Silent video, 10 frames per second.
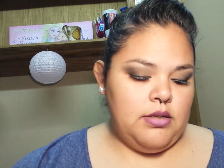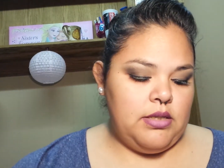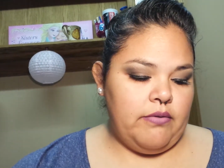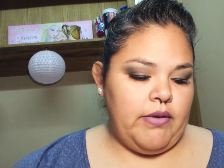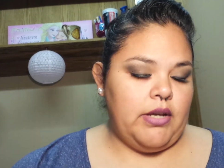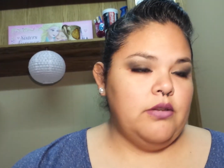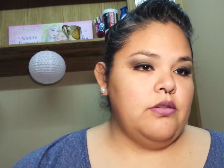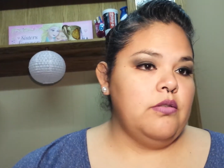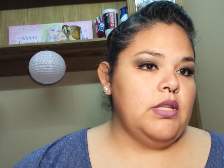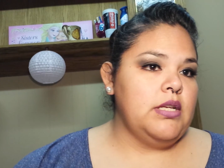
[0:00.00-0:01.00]
See if I can
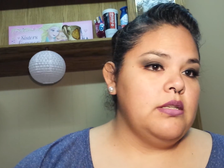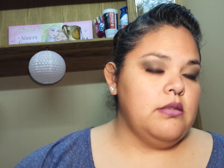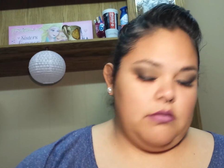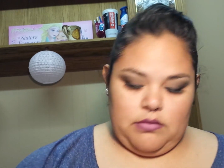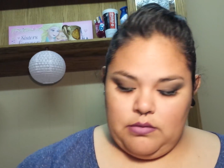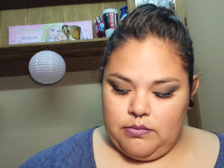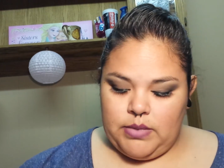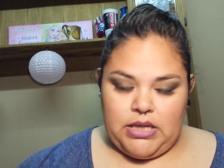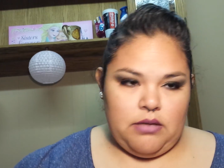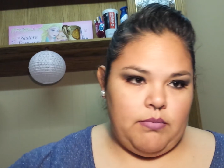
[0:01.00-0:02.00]
do this.
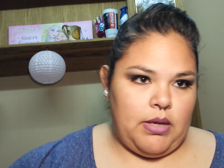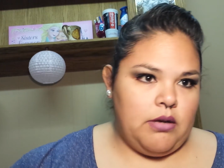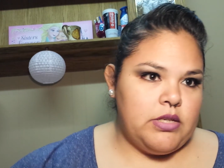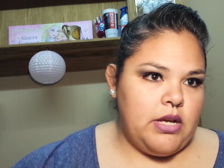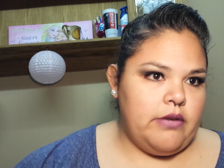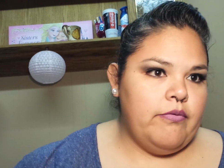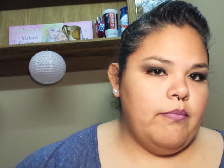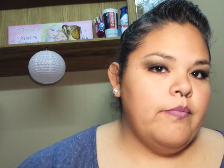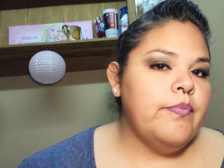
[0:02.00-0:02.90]
My ear's cut.